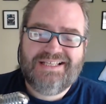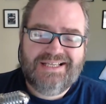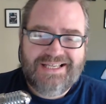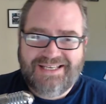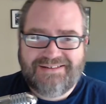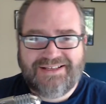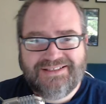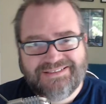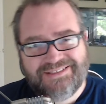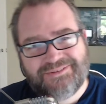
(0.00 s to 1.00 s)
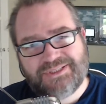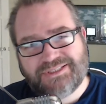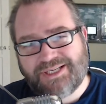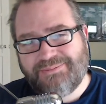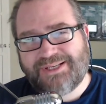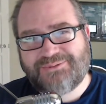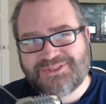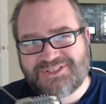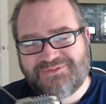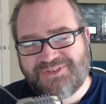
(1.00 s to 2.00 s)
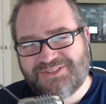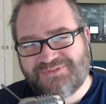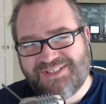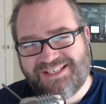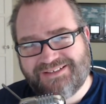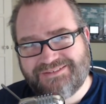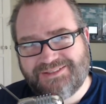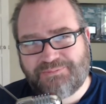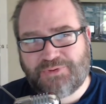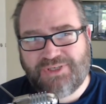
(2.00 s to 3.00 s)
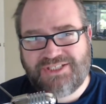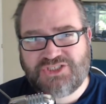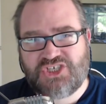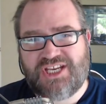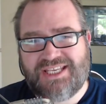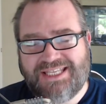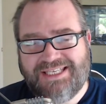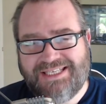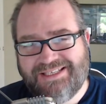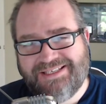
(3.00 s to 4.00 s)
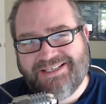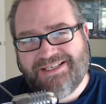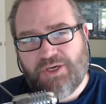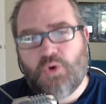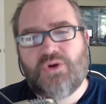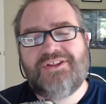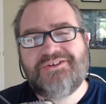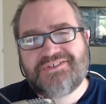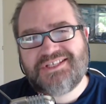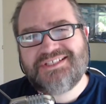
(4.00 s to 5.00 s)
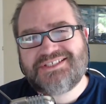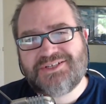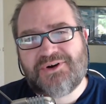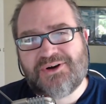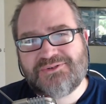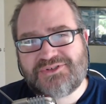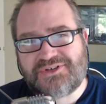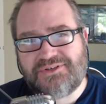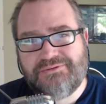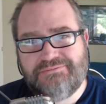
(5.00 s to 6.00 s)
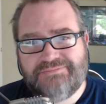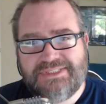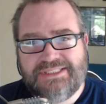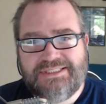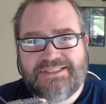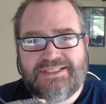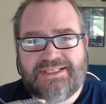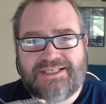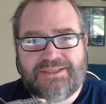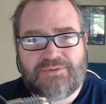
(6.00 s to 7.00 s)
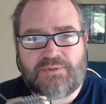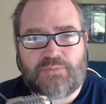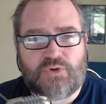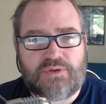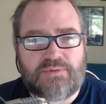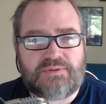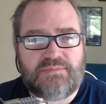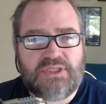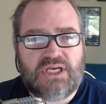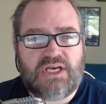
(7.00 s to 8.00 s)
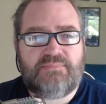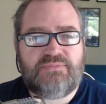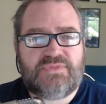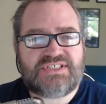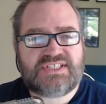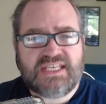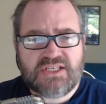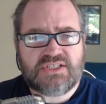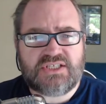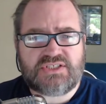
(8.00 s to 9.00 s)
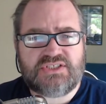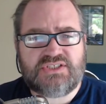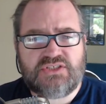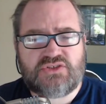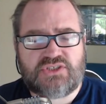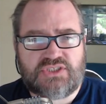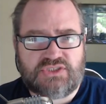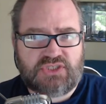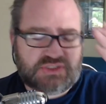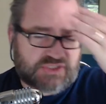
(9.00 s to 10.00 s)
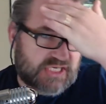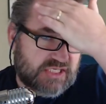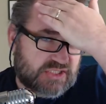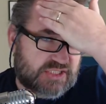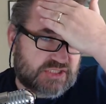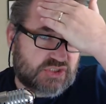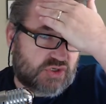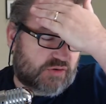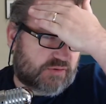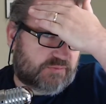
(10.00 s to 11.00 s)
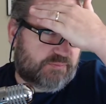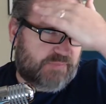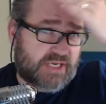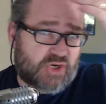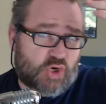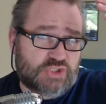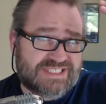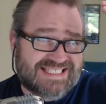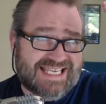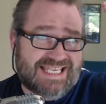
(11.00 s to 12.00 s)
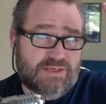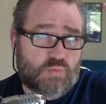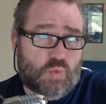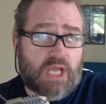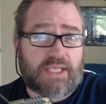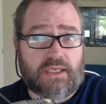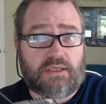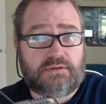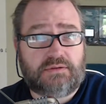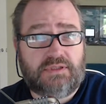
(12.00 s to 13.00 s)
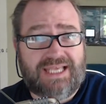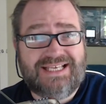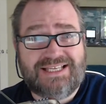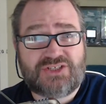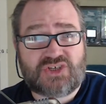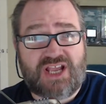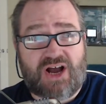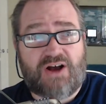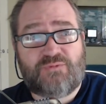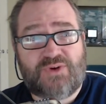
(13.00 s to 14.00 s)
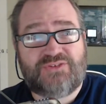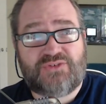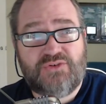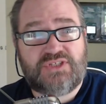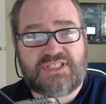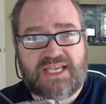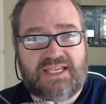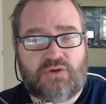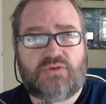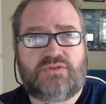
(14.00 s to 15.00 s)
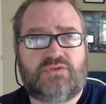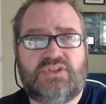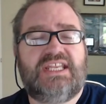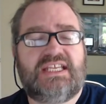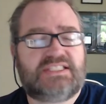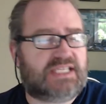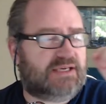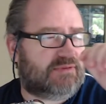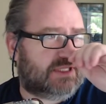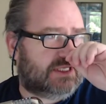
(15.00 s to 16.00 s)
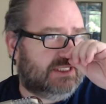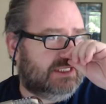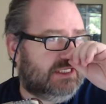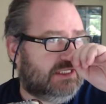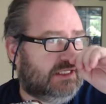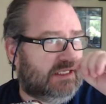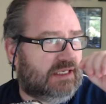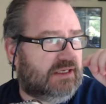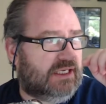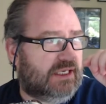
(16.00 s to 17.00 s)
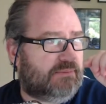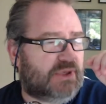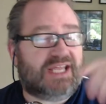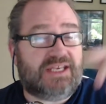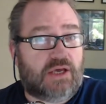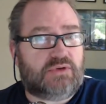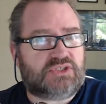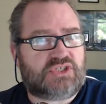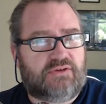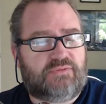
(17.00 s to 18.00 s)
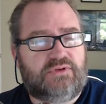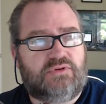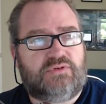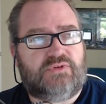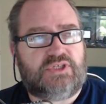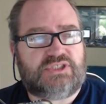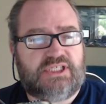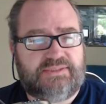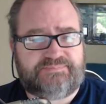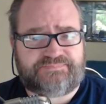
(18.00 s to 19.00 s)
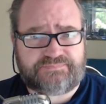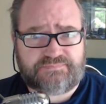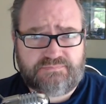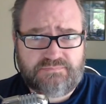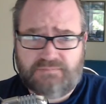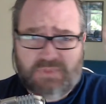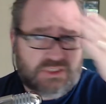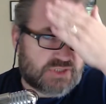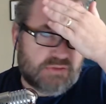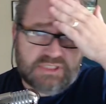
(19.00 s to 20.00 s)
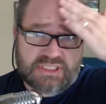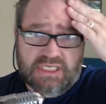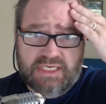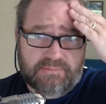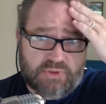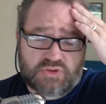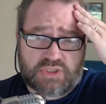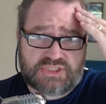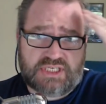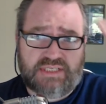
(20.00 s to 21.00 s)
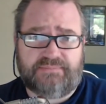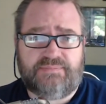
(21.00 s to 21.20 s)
Anyway, you know what? Go back and watch the first video, the pre-check-in. All of those things still hold true. I don't want to bore you with them. The skin condition is interesting. So the skin condition got better on day one. Like literally halfway through the day, or the next day rather. But I noticed halfway through the first day. Totally cleared up, no dry skin.